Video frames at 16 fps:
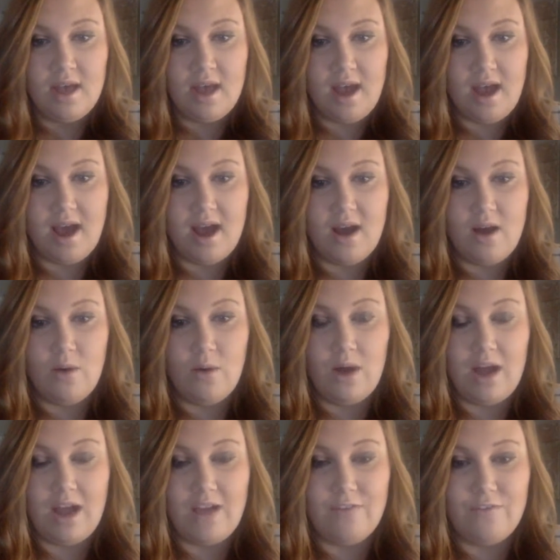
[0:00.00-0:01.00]
how
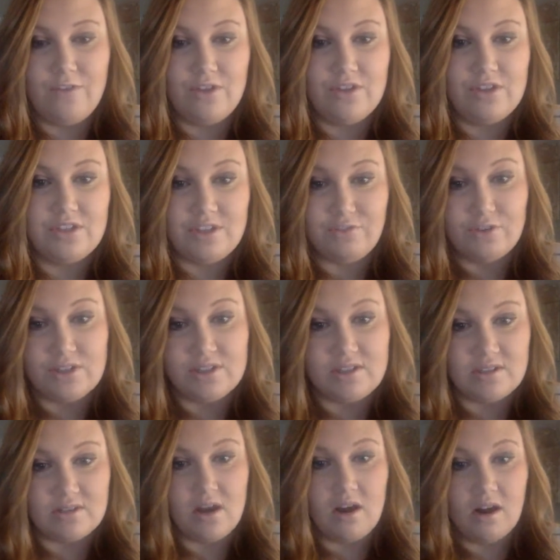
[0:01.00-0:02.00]
I feel the
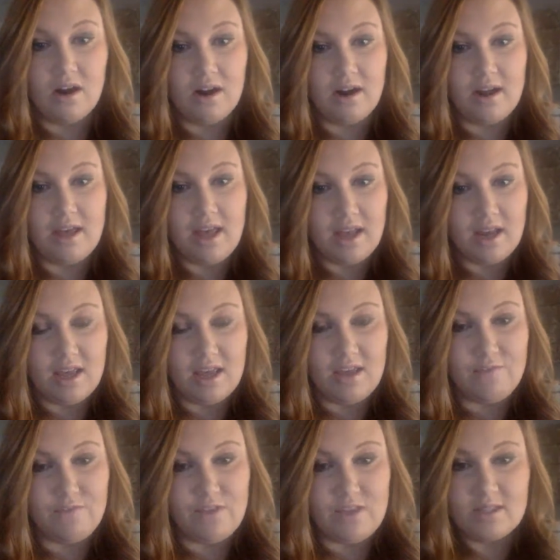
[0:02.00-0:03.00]
differences are, and
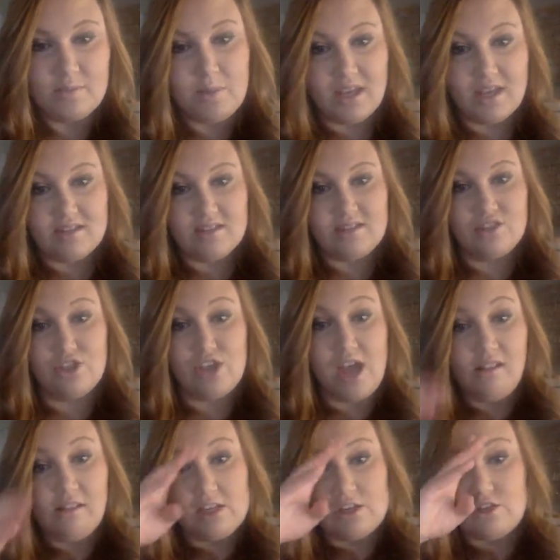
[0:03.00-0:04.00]
if this biggest
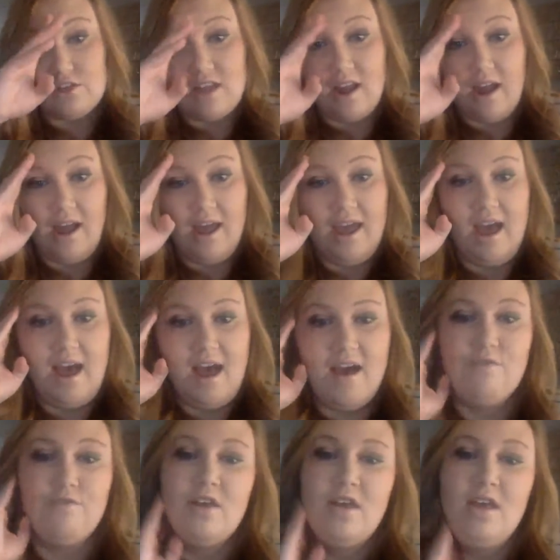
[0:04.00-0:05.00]
challenge that I
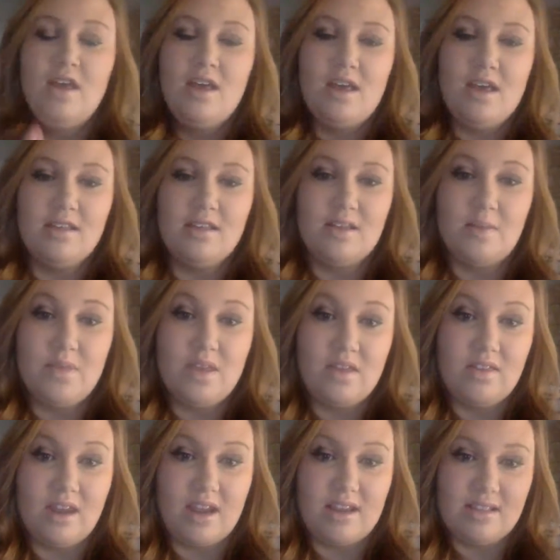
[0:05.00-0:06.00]
have is something
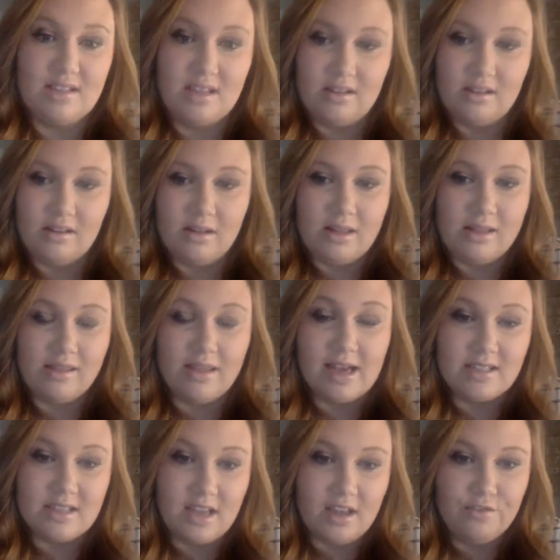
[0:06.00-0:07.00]
that I see a little
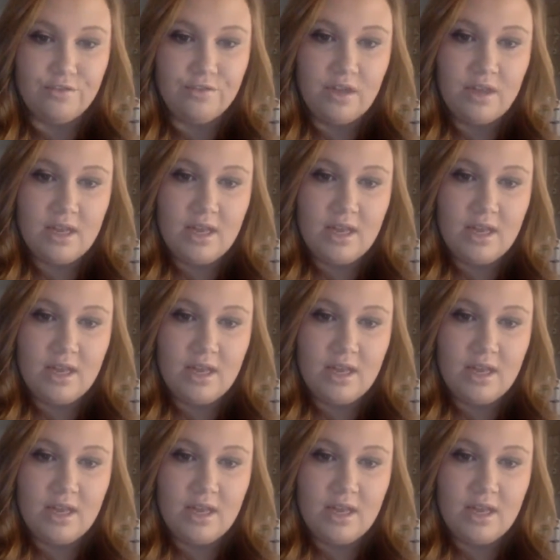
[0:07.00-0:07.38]
less of.